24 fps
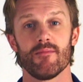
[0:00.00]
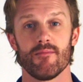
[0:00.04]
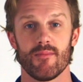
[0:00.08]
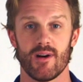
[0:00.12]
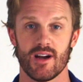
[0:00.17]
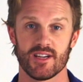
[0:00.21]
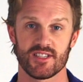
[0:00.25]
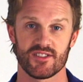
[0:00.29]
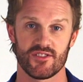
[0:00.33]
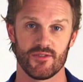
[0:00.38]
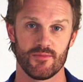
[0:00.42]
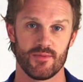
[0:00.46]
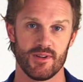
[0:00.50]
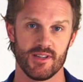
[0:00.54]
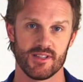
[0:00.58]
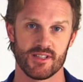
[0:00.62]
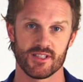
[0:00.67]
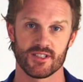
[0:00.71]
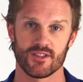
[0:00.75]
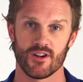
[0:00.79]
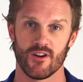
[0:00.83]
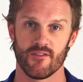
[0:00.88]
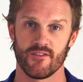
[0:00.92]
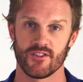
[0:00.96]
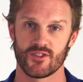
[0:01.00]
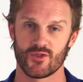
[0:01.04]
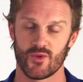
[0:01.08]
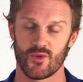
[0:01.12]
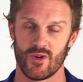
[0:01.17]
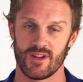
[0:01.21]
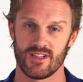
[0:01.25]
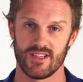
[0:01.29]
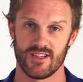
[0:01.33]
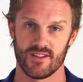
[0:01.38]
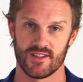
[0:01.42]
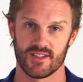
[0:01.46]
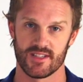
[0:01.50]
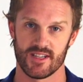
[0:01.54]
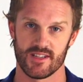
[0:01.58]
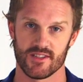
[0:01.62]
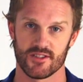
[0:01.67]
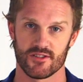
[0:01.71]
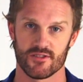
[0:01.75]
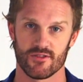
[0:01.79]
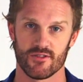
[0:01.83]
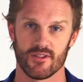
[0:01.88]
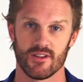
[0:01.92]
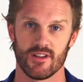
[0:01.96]
masterpieces of the 20th
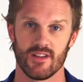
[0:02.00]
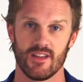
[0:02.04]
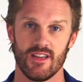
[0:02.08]
century,